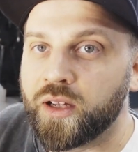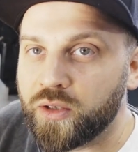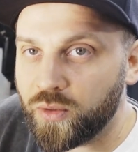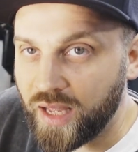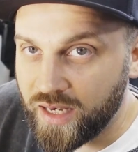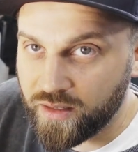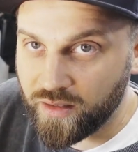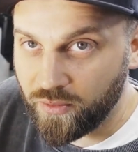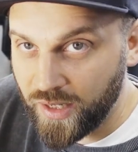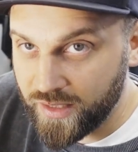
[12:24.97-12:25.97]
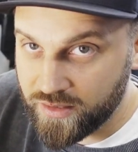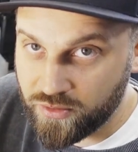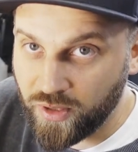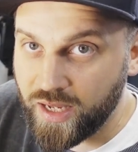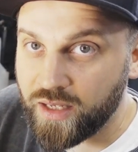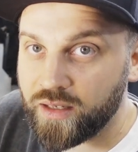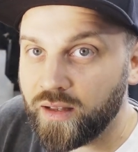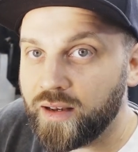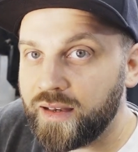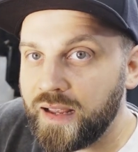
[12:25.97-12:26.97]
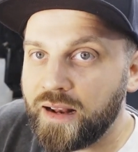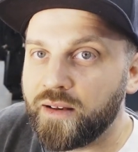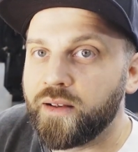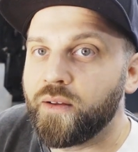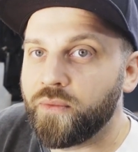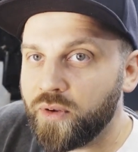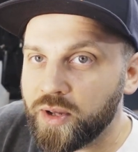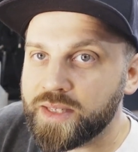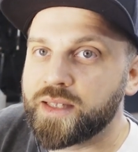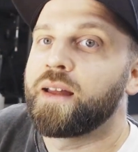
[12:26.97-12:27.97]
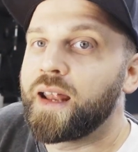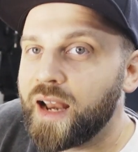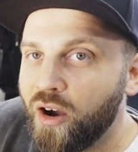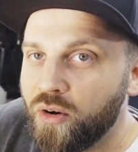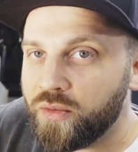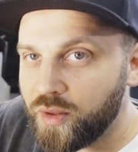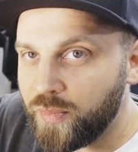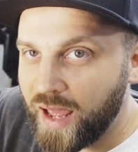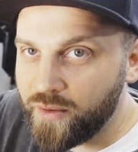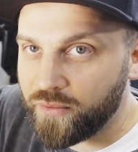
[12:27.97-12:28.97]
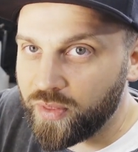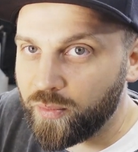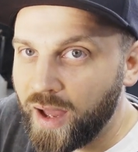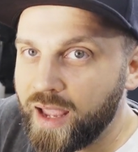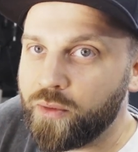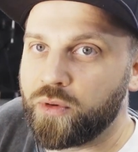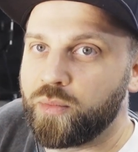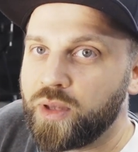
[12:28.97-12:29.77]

to get it registered and legal first. And now the plan with the bike would